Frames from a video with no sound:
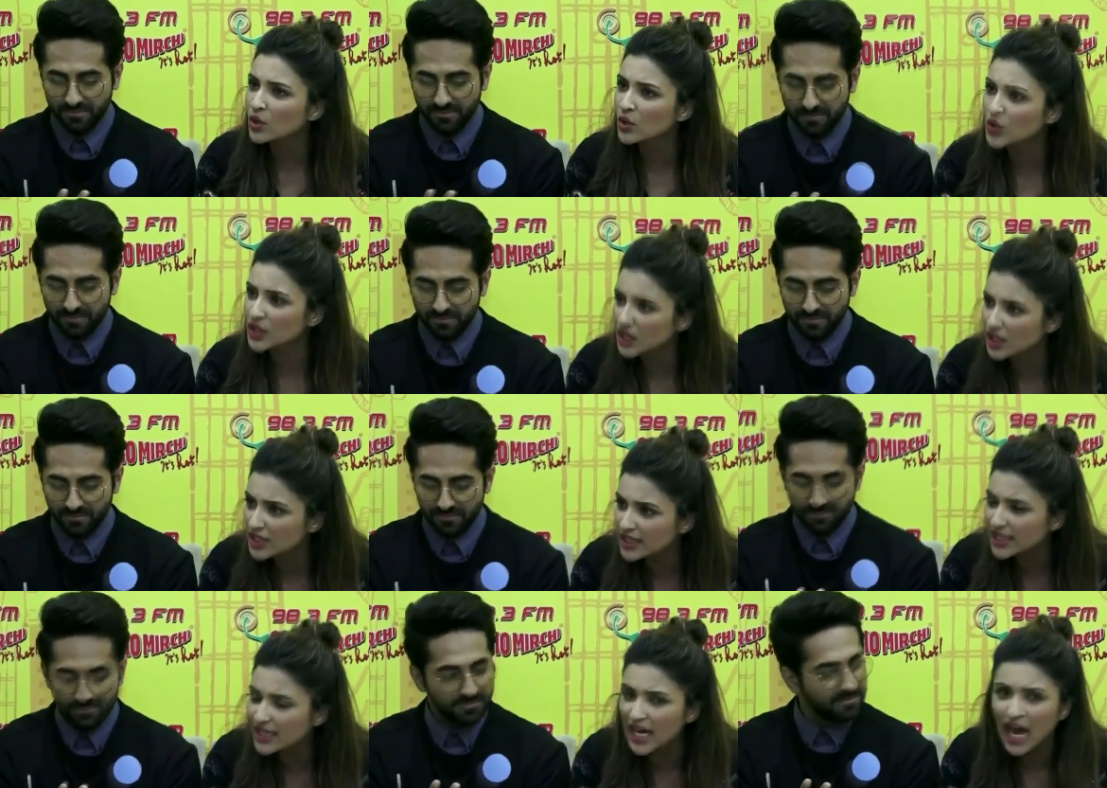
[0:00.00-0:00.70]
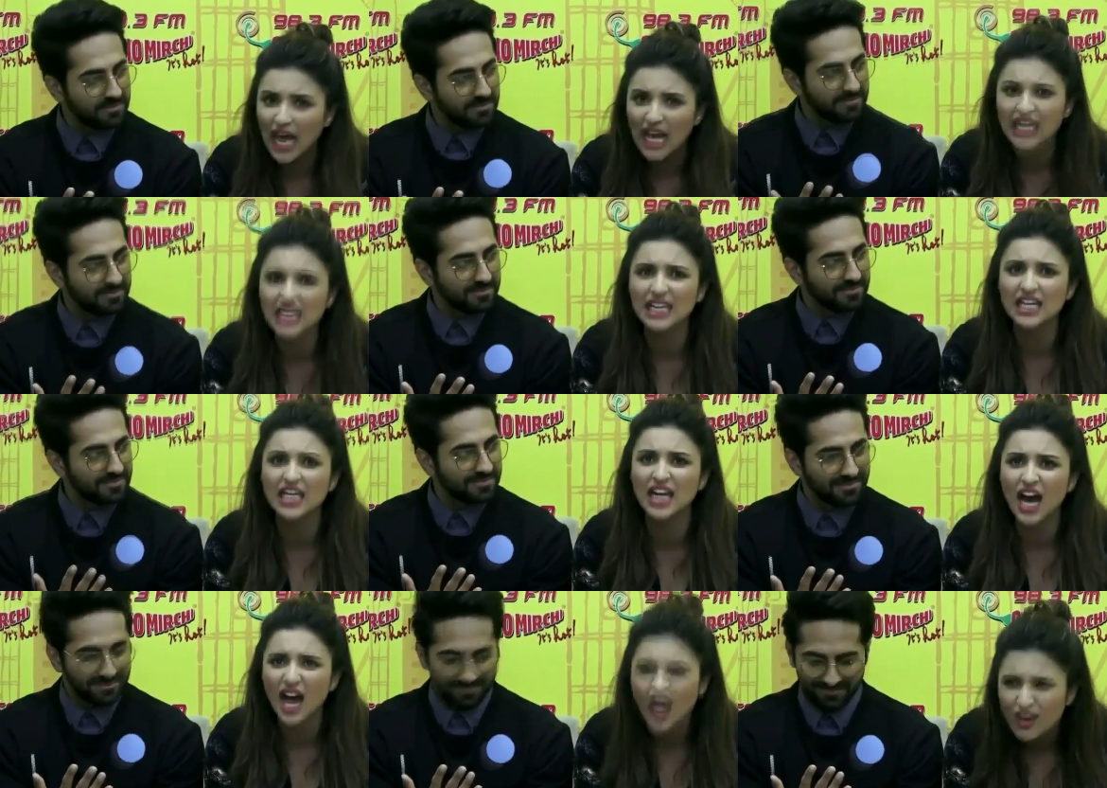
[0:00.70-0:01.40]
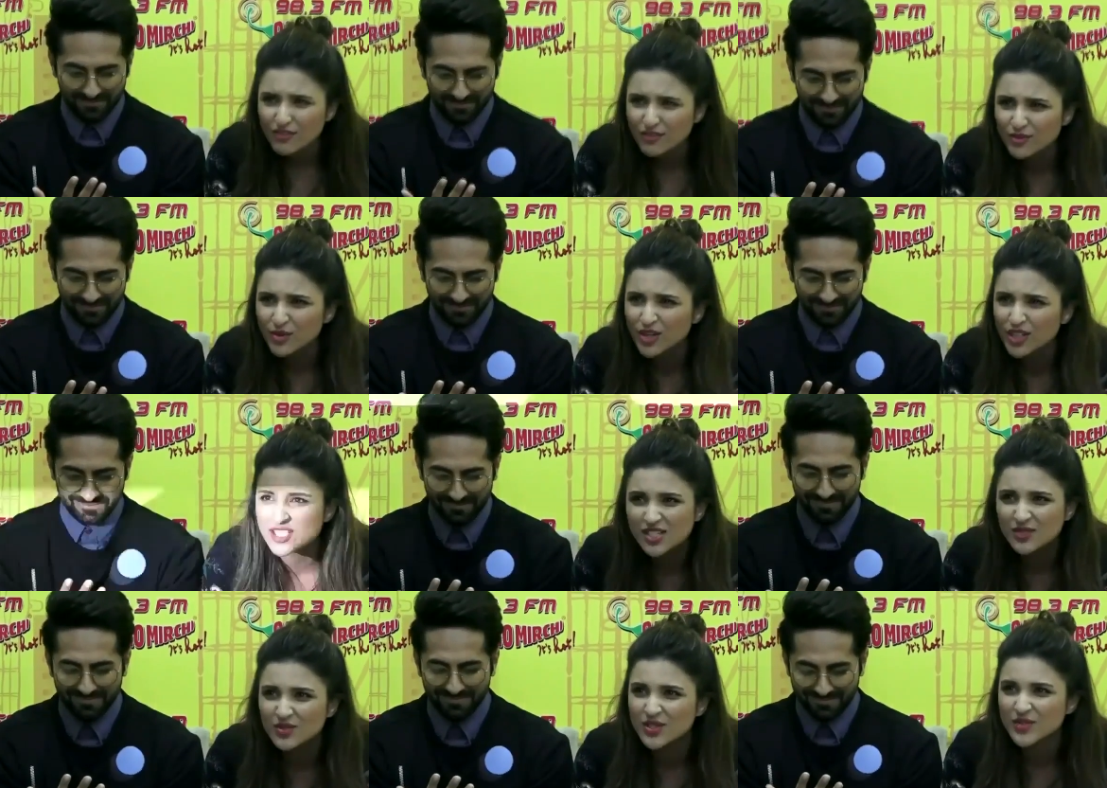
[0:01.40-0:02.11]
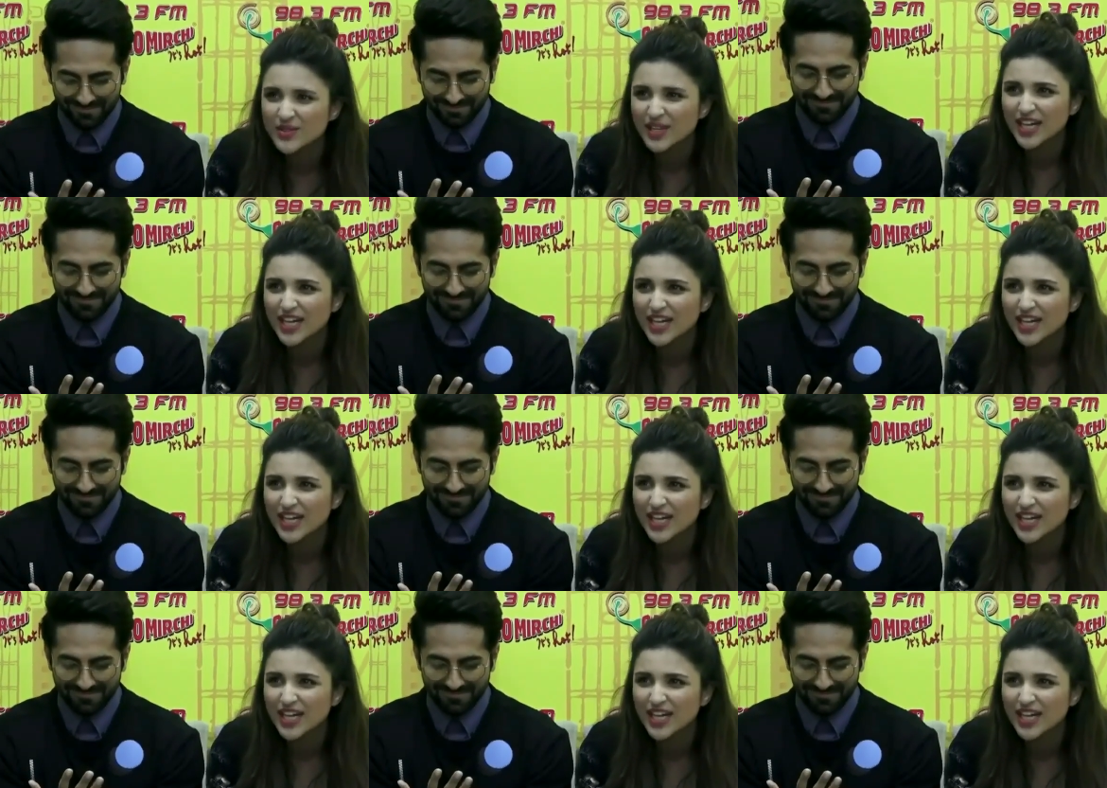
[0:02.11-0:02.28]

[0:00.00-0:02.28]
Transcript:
Speaker 1: Oh really? I loved what she was